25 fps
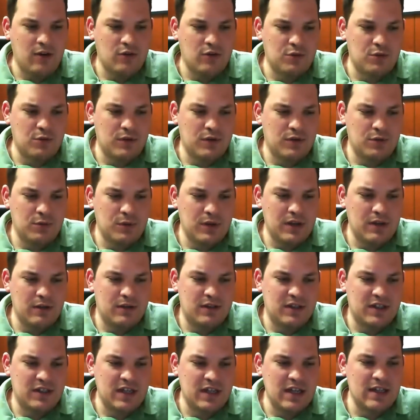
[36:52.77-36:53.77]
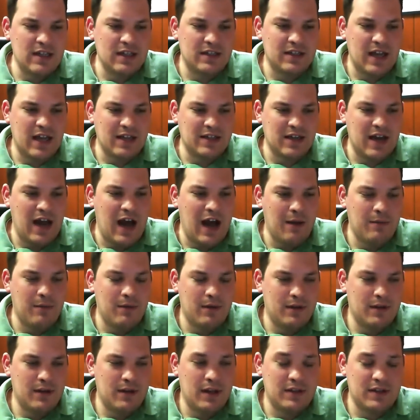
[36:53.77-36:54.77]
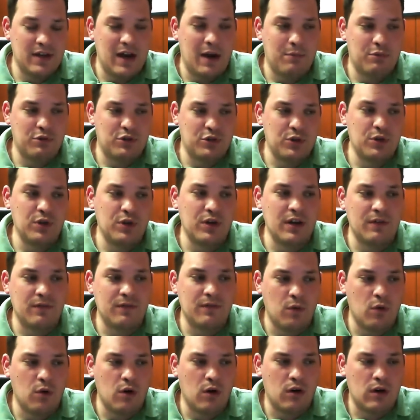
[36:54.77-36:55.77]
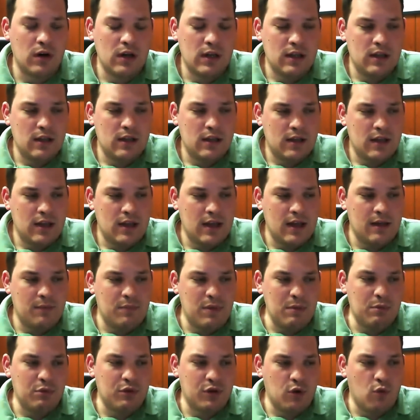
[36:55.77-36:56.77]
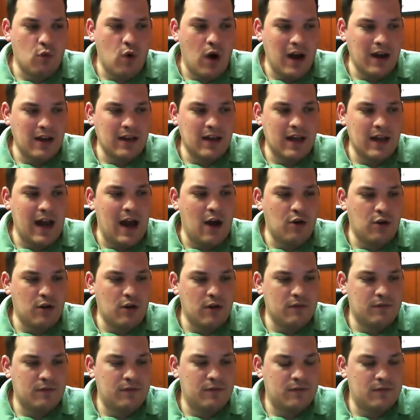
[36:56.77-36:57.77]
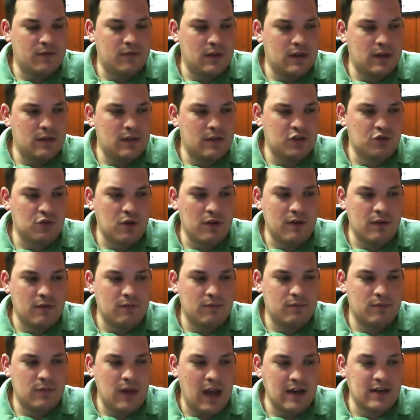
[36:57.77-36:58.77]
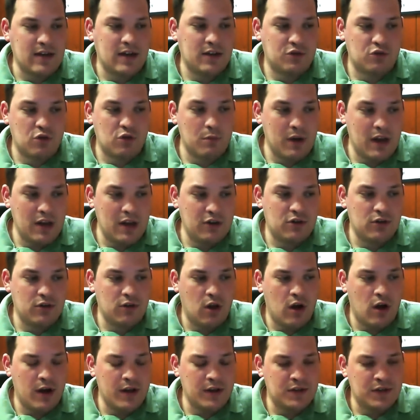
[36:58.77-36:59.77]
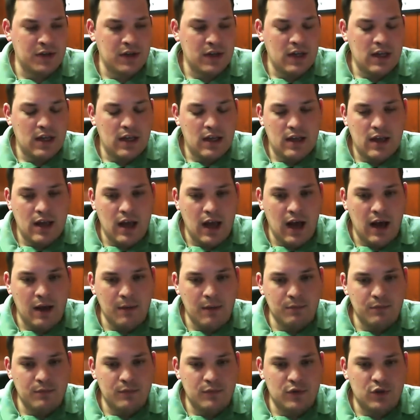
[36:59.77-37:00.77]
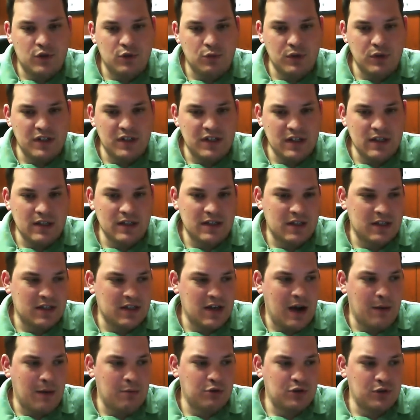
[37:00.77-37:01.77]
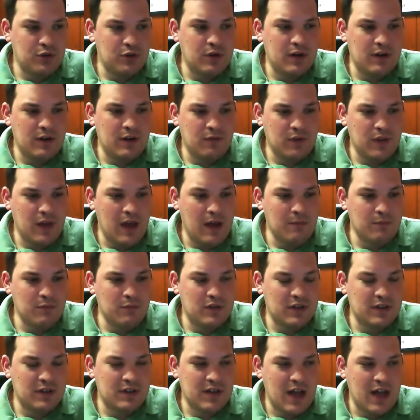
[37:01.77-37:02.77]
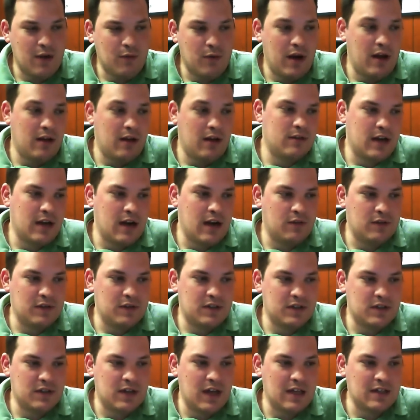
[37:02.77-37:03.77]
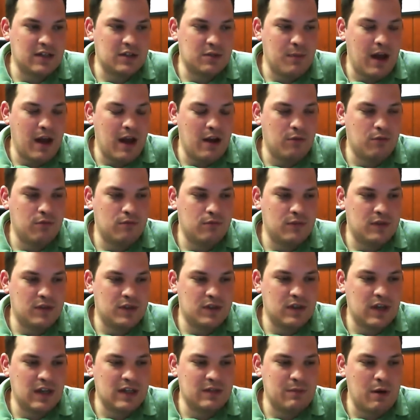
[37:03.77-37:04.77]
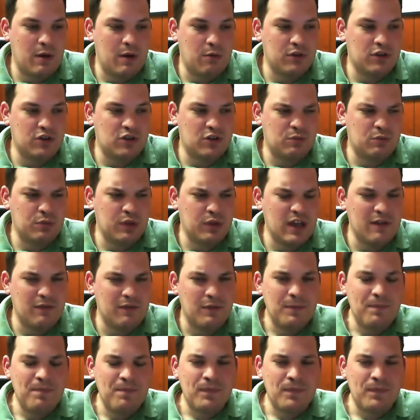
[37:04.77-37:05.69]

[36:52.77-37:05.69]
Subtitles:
or do we see this as an opportunity for people that want to get out of anti-discrimination laws? Do we see this as an opportunity for them to say, well, this is against my religious belief,